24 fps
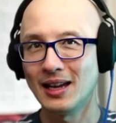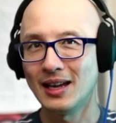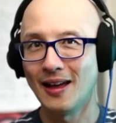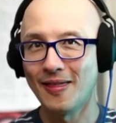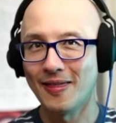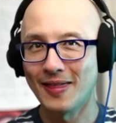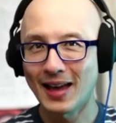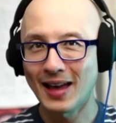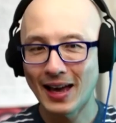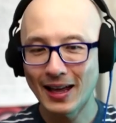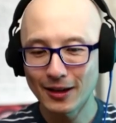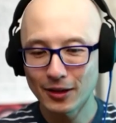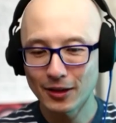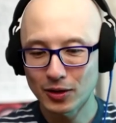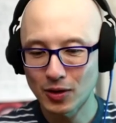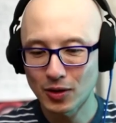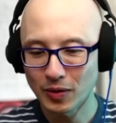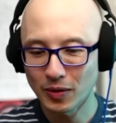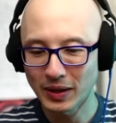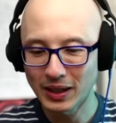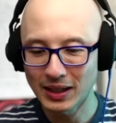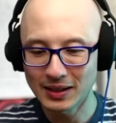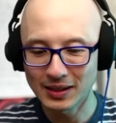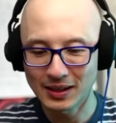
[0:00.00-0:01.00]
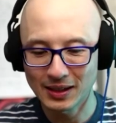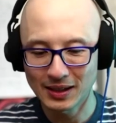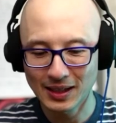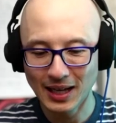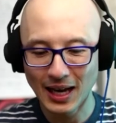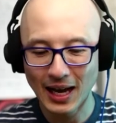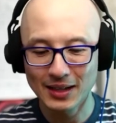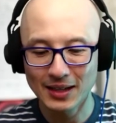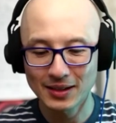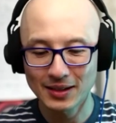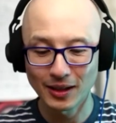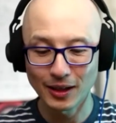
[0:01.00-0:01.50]
And that is no easy
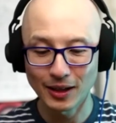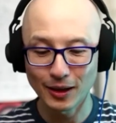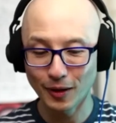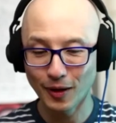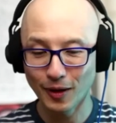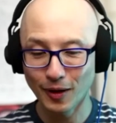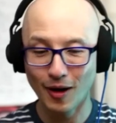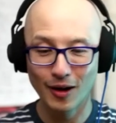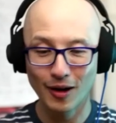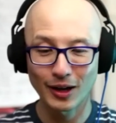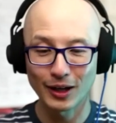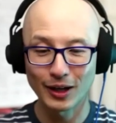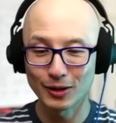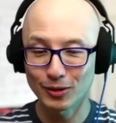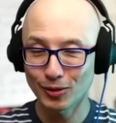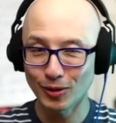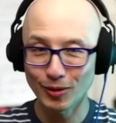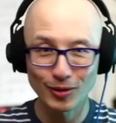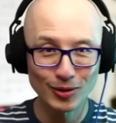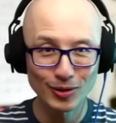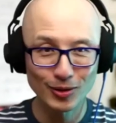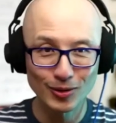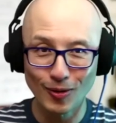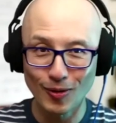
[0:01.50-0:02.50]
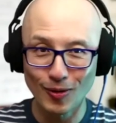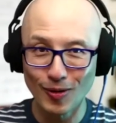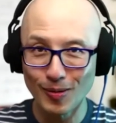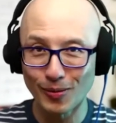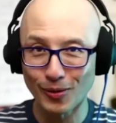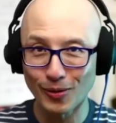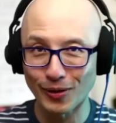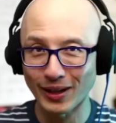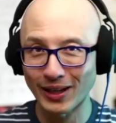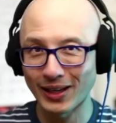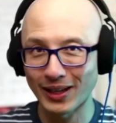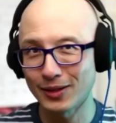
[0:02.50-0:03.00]
task. And here they are, intro to
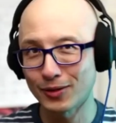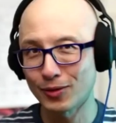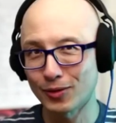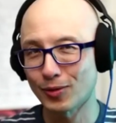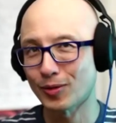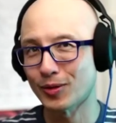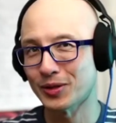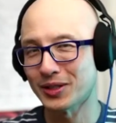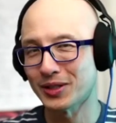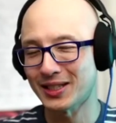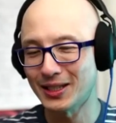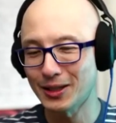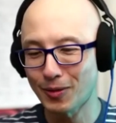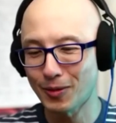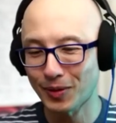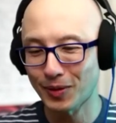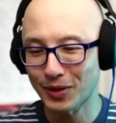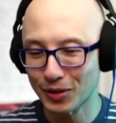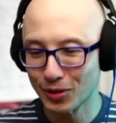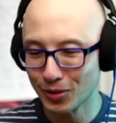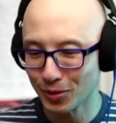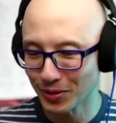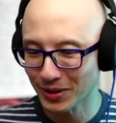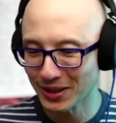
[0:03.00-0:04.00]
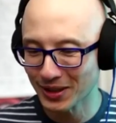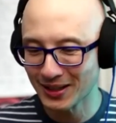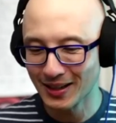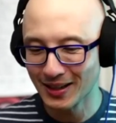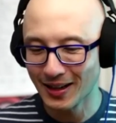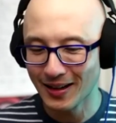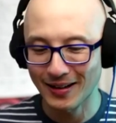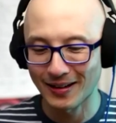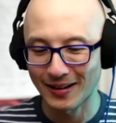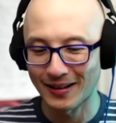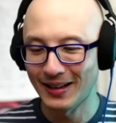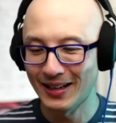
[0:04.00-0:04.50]
storyboarding, intro to sequential
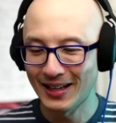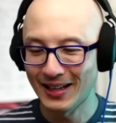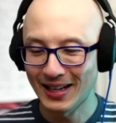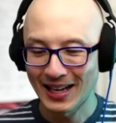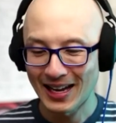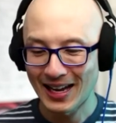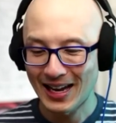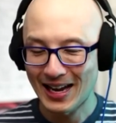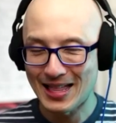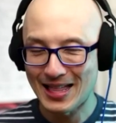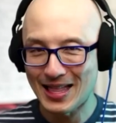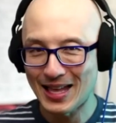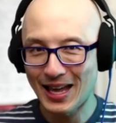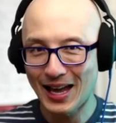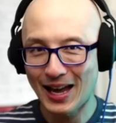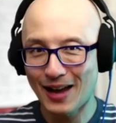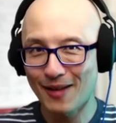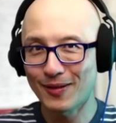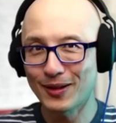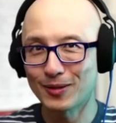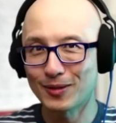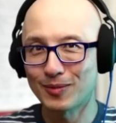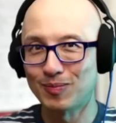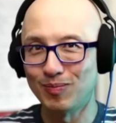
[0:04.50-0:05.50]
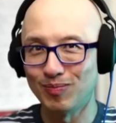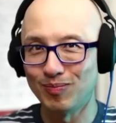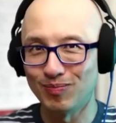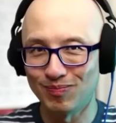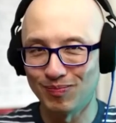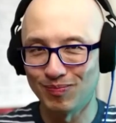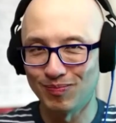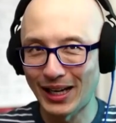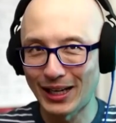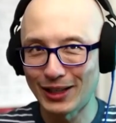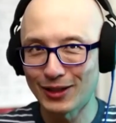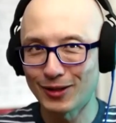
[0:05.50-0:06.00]
design, and they have this
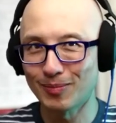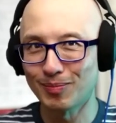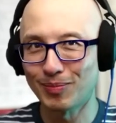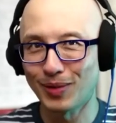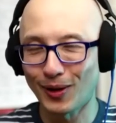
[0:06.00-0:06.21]
Asian